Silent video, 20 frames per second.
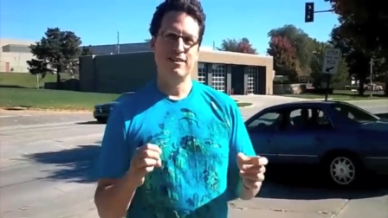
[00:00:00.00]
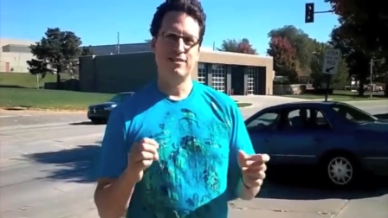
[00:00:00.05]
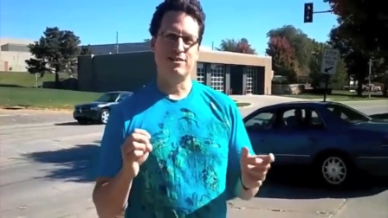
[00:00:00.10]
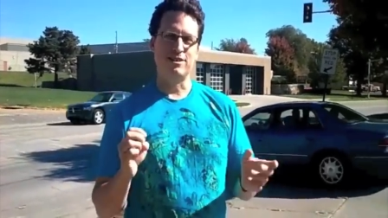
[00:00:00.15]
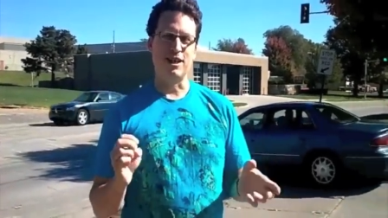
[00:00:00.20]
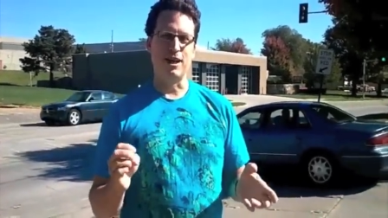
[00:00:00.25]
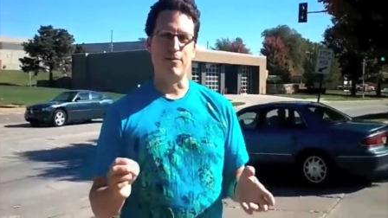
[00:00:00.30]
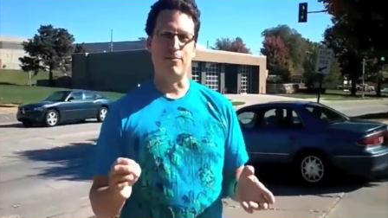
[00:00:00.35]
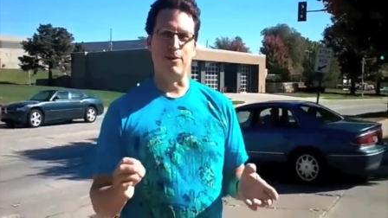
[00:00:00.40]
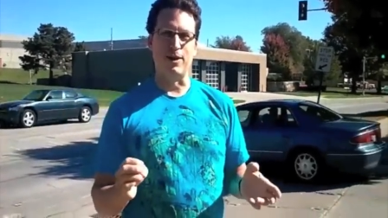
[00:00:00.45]

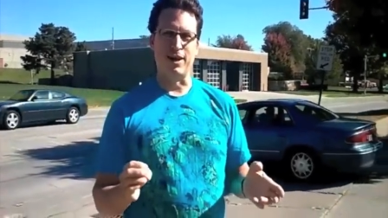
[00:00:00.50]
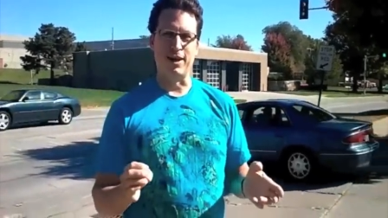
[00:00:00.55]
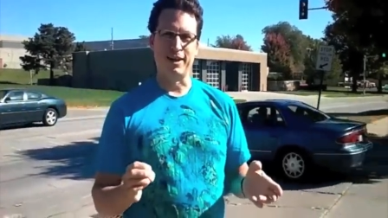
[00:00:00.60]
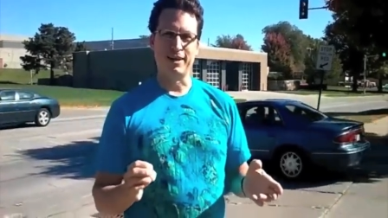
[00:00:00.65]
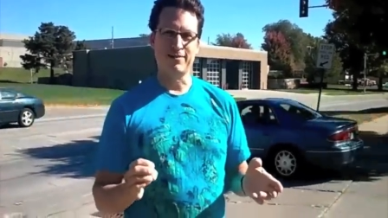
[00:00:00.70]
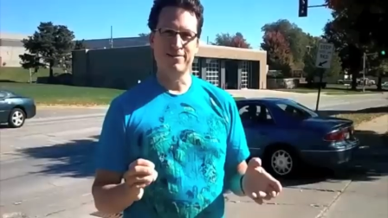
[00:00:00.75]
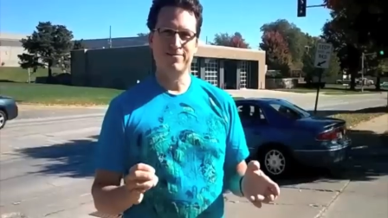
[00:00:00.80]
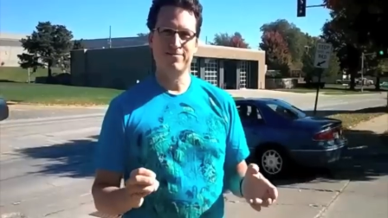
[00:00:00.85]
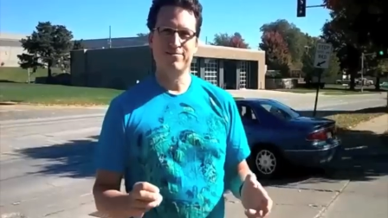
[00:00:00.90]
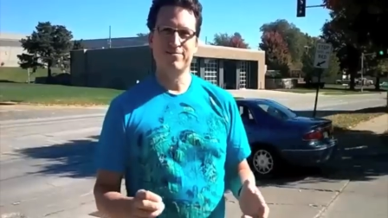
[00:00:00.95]
Stop buying.
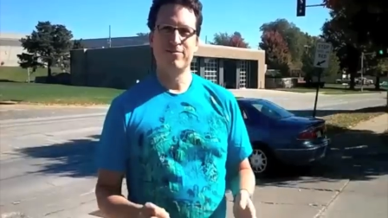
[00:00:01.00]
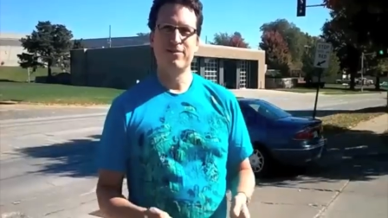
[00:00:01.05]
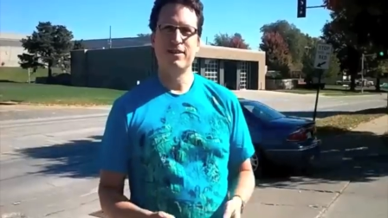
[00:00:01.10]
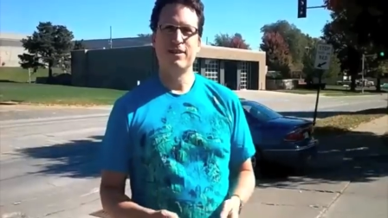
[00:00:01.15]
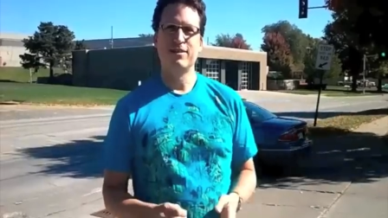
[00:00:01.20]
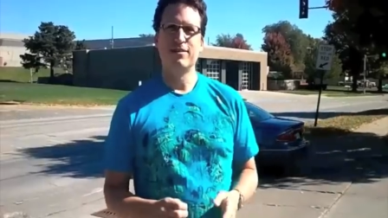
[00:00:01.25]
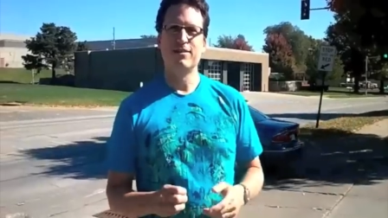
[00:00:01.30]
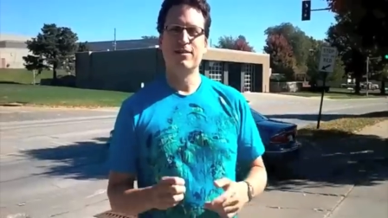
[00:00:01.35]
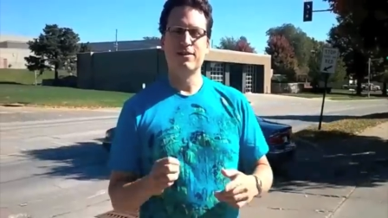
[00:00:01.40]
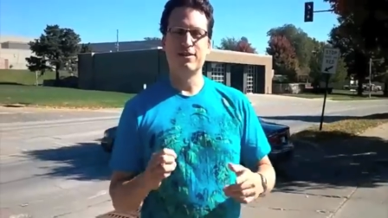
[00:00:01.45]

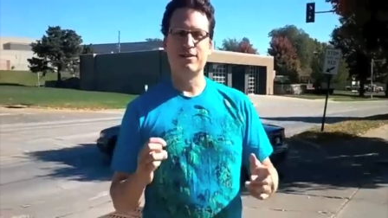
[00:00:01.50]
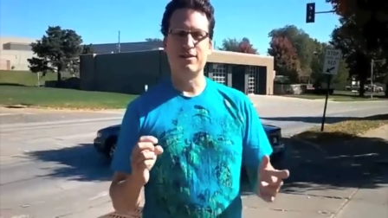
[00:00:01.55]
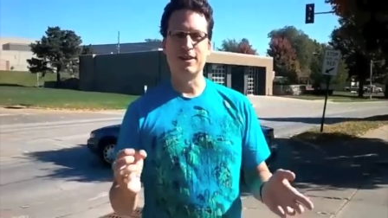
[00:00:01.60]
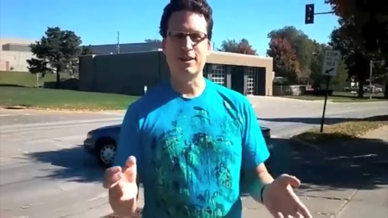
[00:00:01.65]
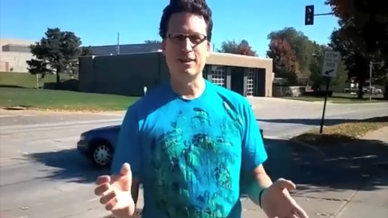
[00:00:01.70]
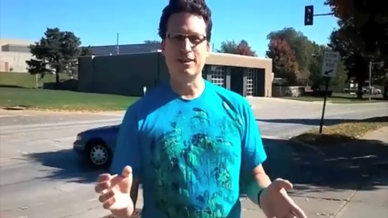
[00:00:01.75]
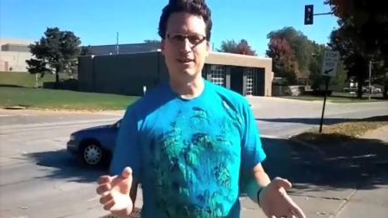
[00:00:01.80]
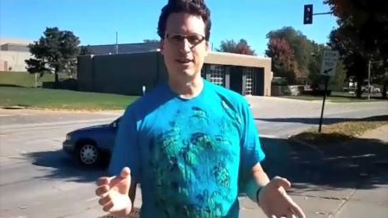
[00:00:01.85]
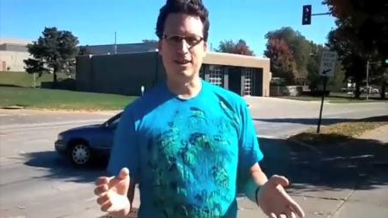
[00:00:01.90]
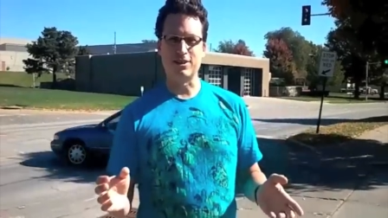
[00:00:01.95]
Think
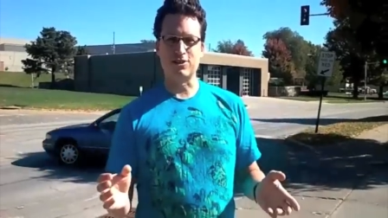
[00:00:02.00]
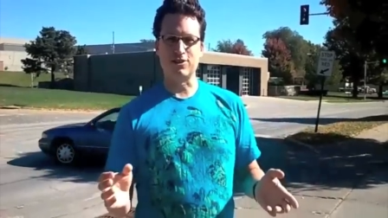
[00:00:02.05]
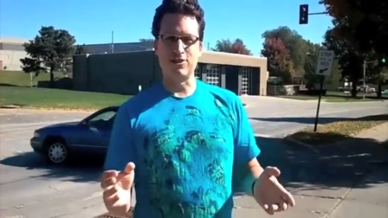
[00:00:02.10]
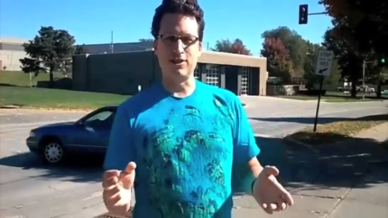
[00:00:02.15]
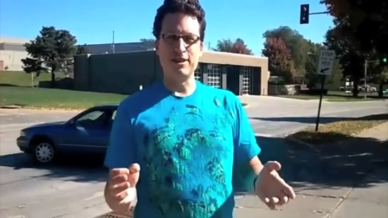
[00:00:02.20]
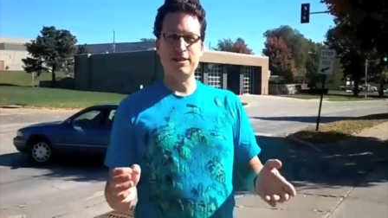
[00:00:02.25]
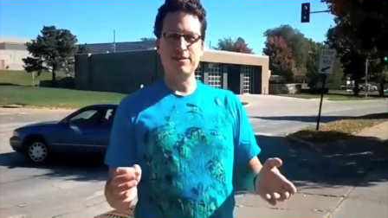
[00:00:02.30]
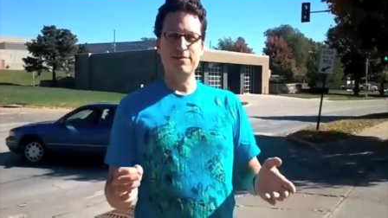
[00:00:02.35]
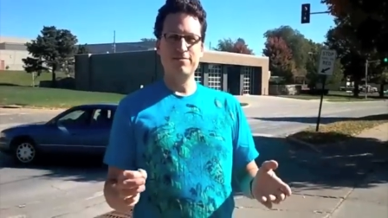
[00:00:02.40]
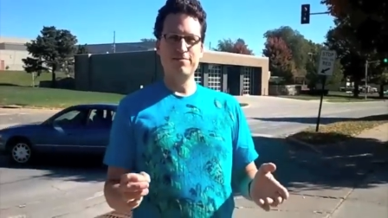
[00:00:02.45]
contextually.